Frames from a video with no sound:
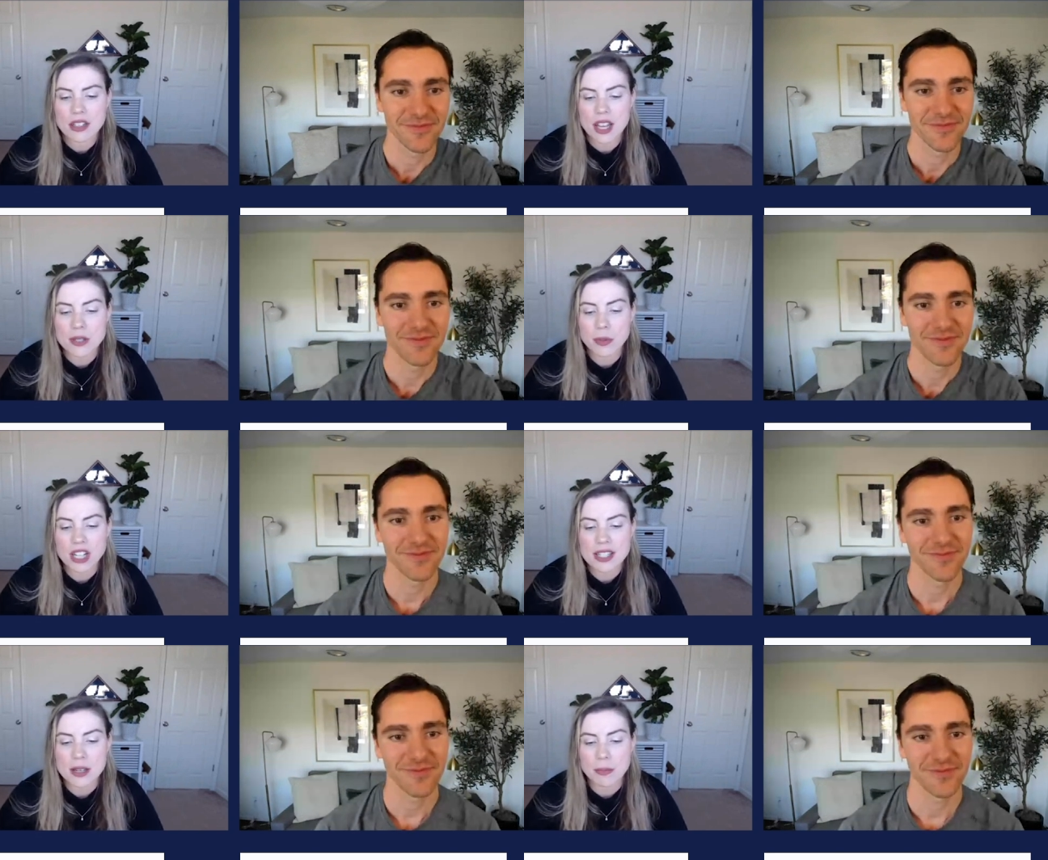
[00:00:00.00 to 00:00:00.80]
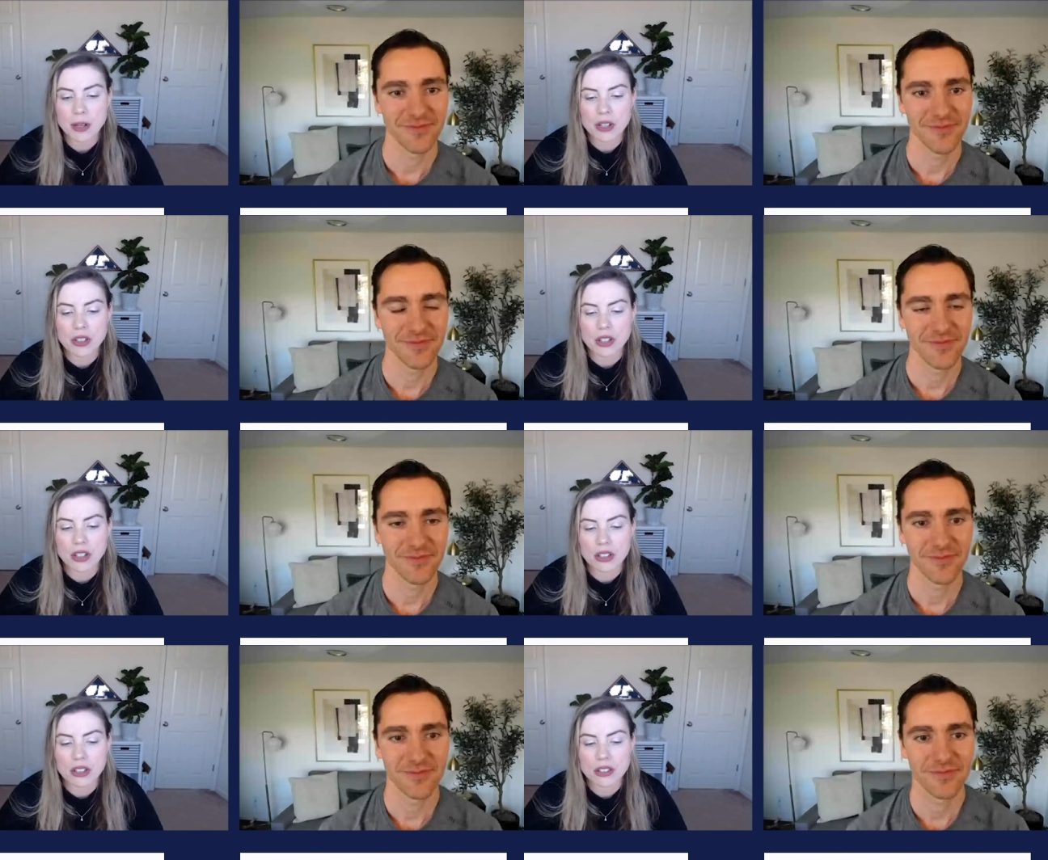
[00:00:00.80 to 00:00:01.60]
Speaker 1: it's pretty
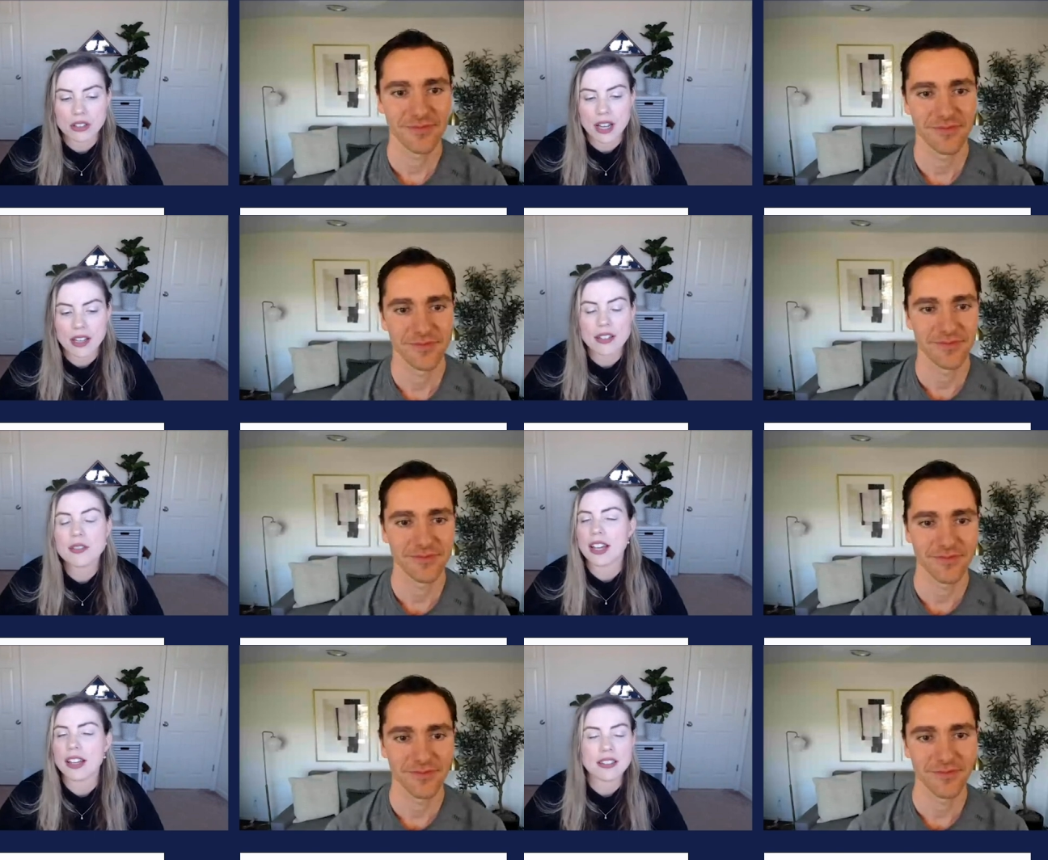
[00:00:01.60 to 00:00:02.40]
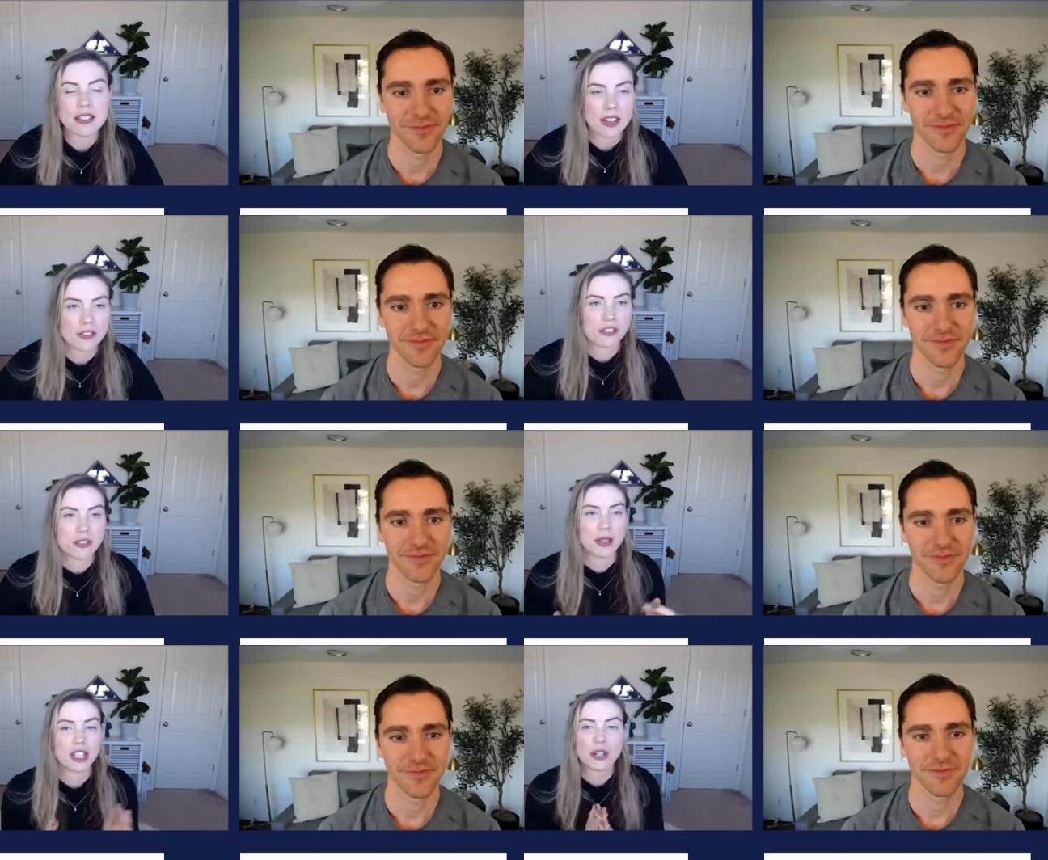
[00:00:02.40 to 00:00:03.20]
typical. If you're
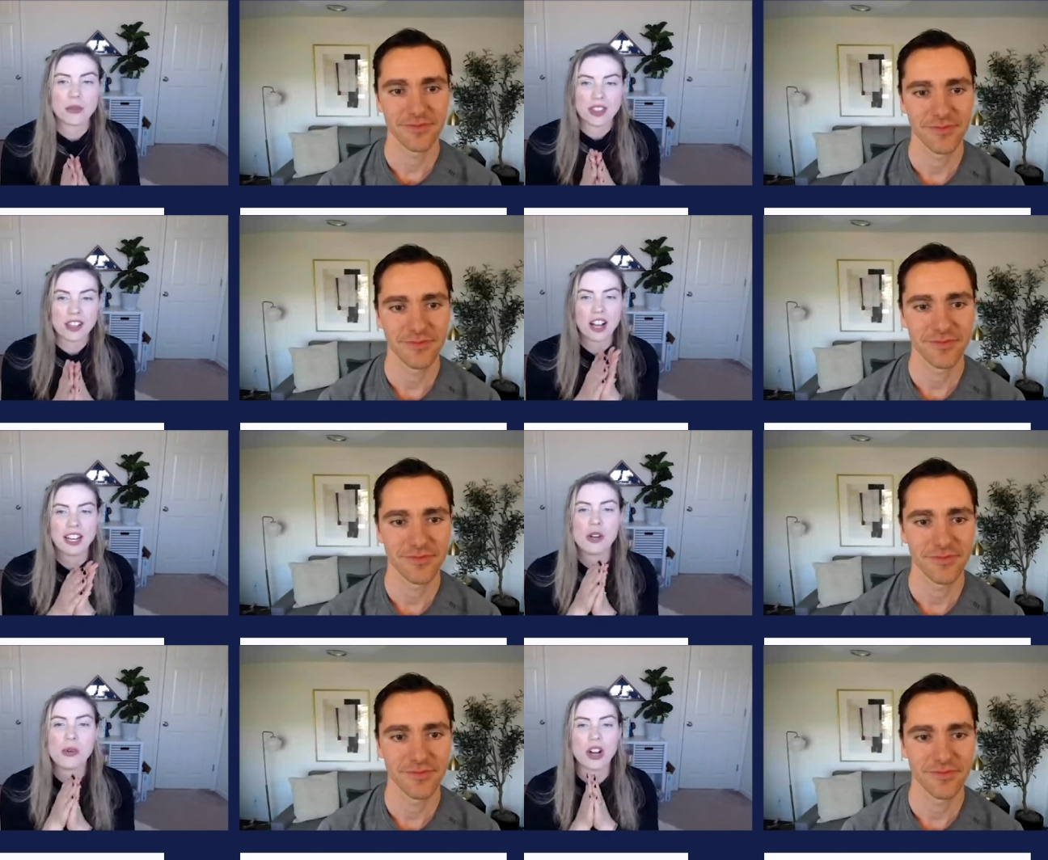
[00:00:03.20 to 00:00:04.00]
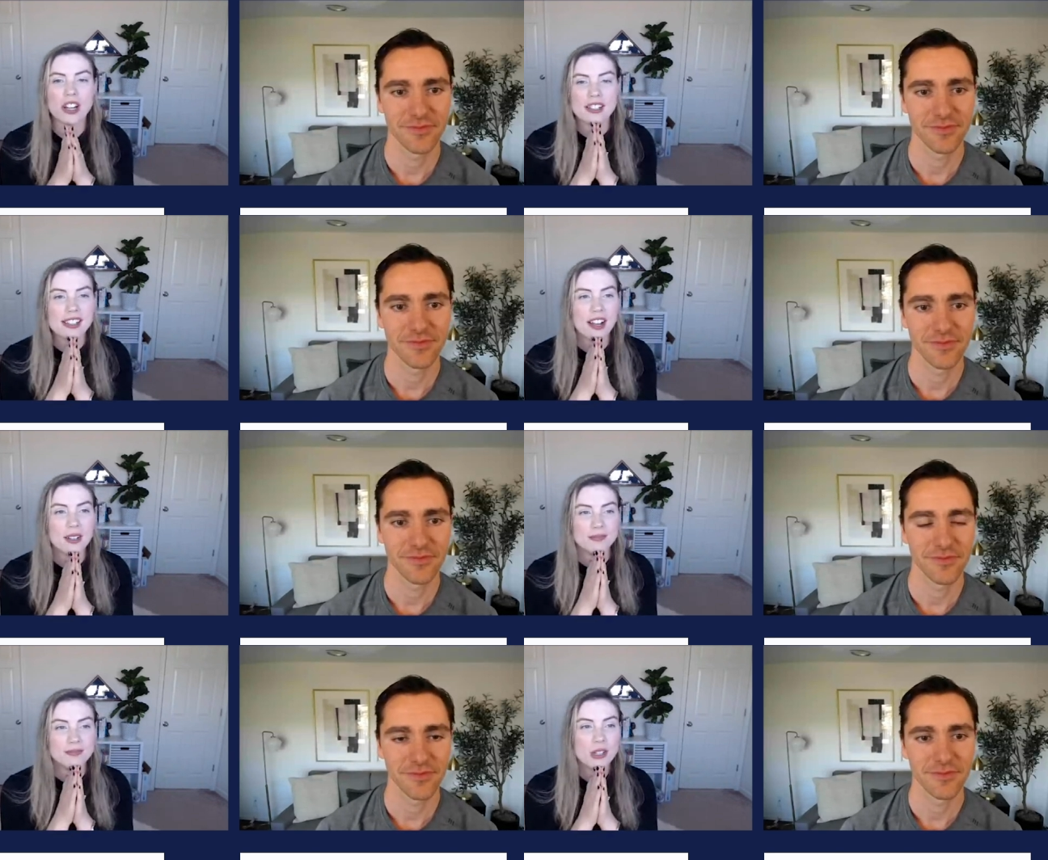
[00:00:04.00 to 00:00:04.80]
familiar with Connie Kwan's
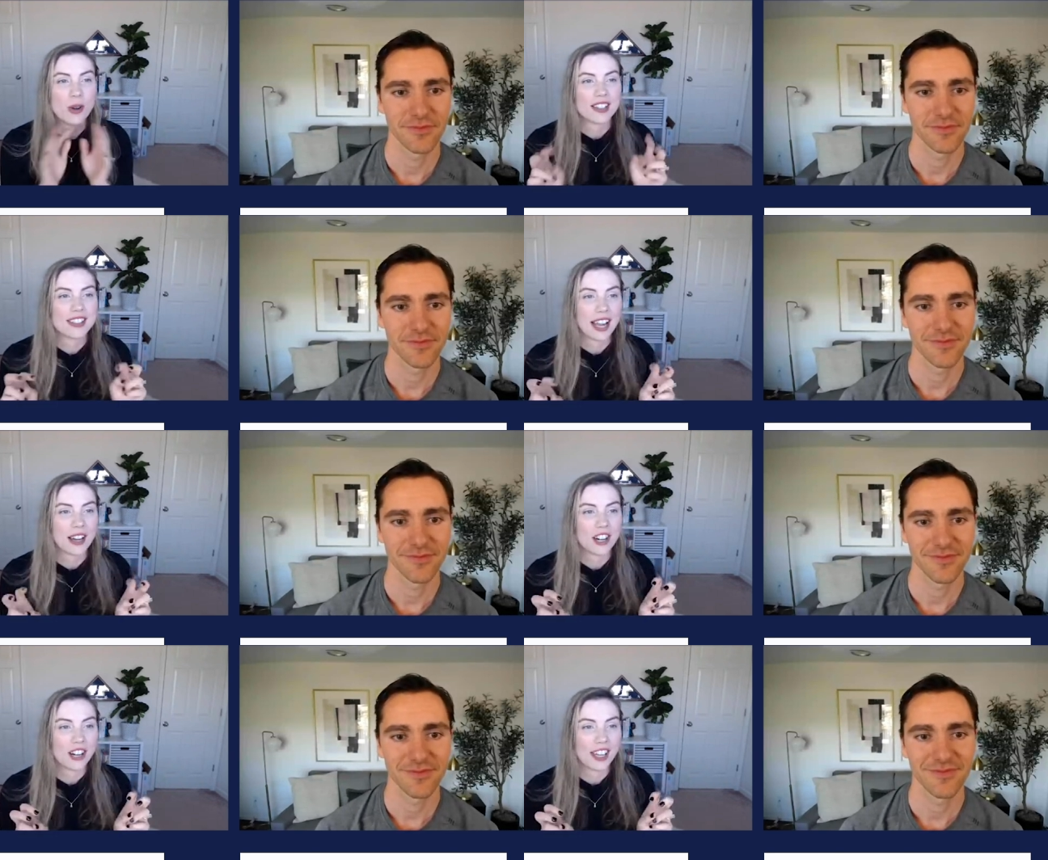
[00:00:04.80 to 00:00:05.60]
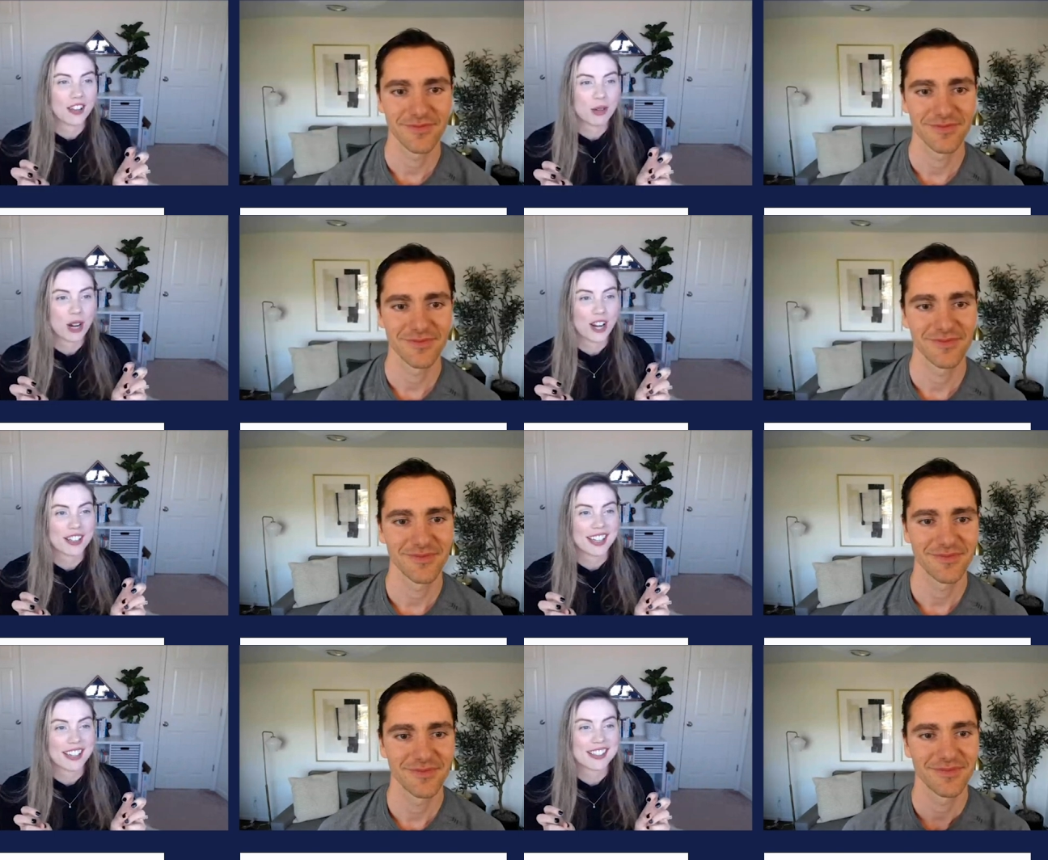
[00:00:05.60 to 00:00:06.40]
um, Kwan's hierarchy of
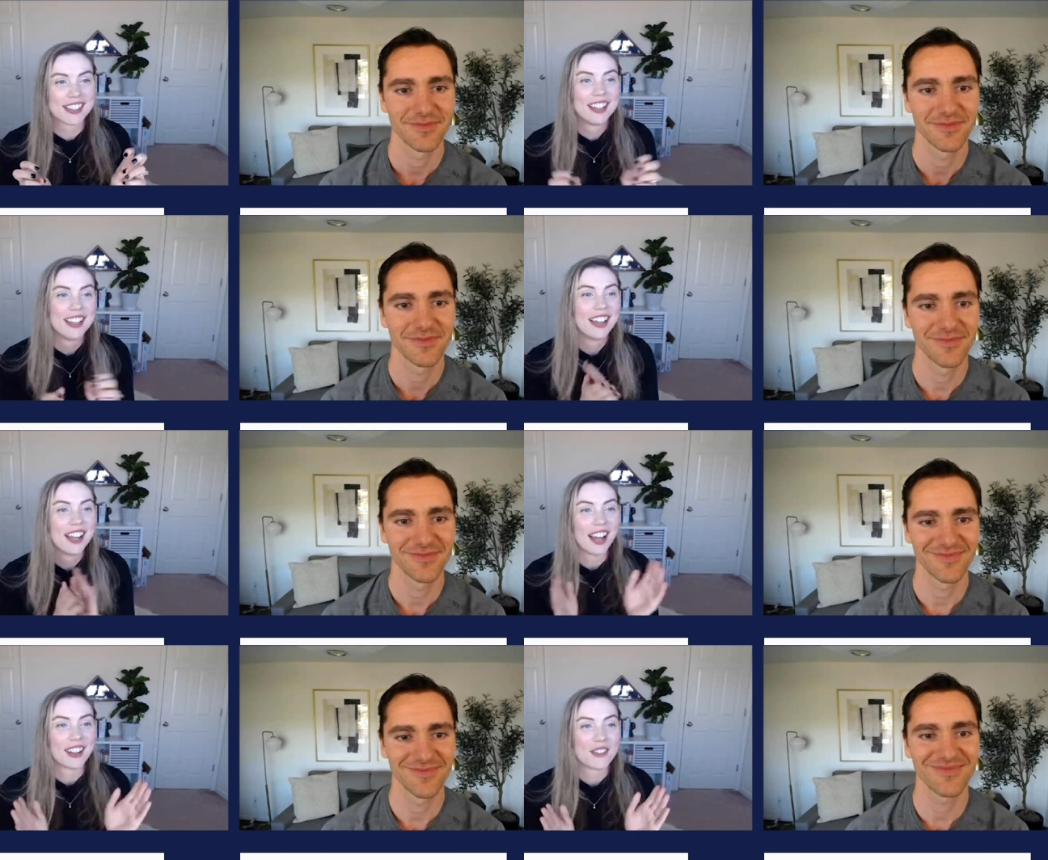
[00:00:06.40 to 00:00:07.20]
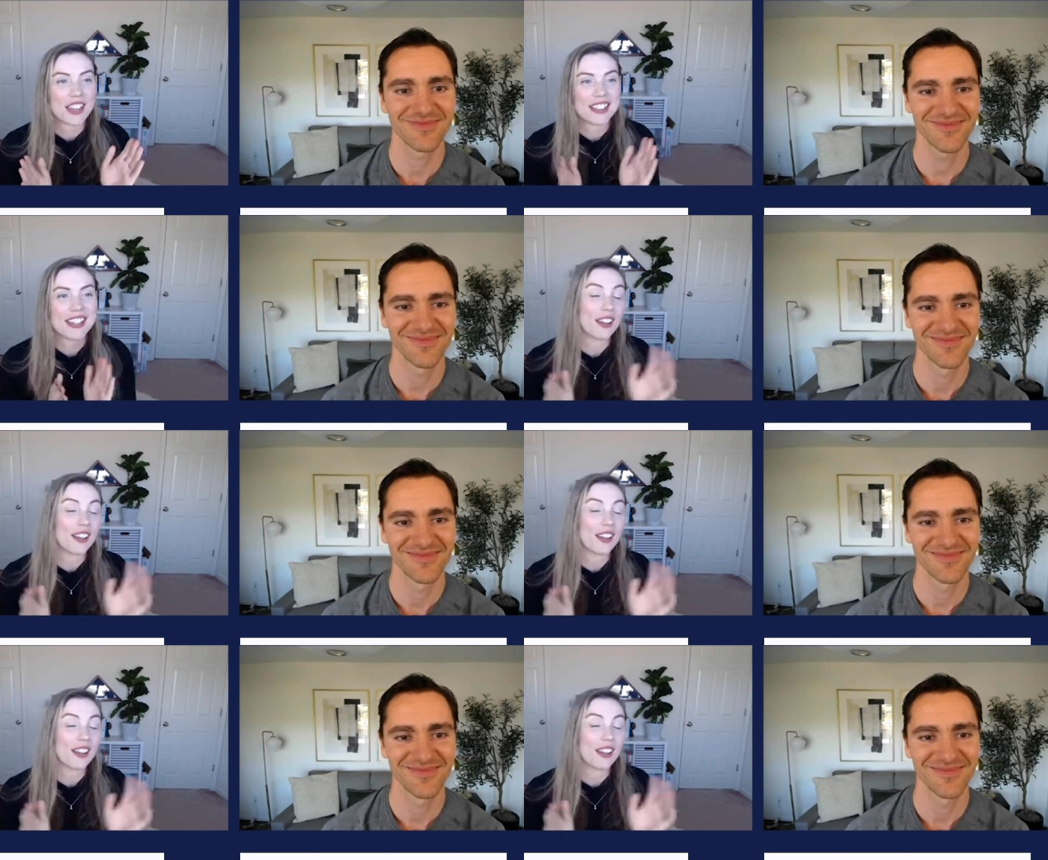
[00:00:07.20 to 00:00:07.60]
product needs, I love that.